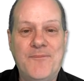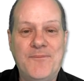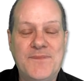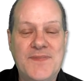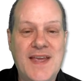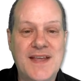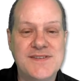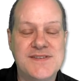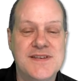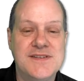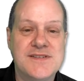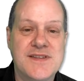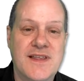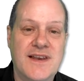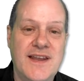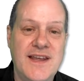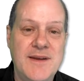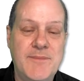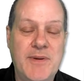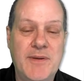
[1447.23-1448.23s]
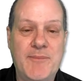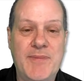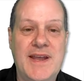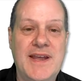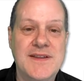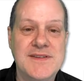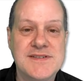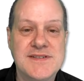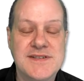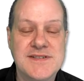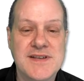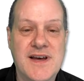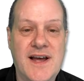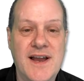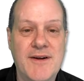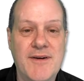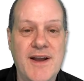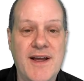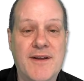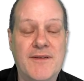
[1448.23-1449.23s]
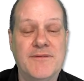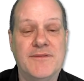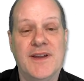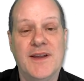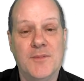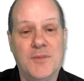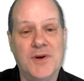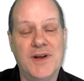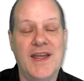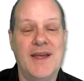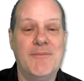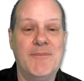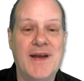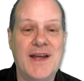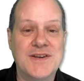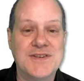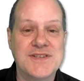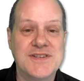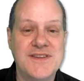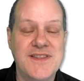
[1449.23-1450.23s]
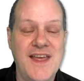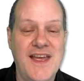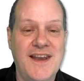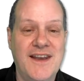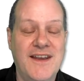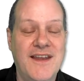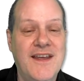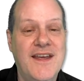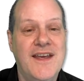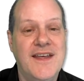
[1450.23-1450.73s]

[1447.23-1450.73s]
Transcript: gets into the lead, but begins to tire out. It will get matched then.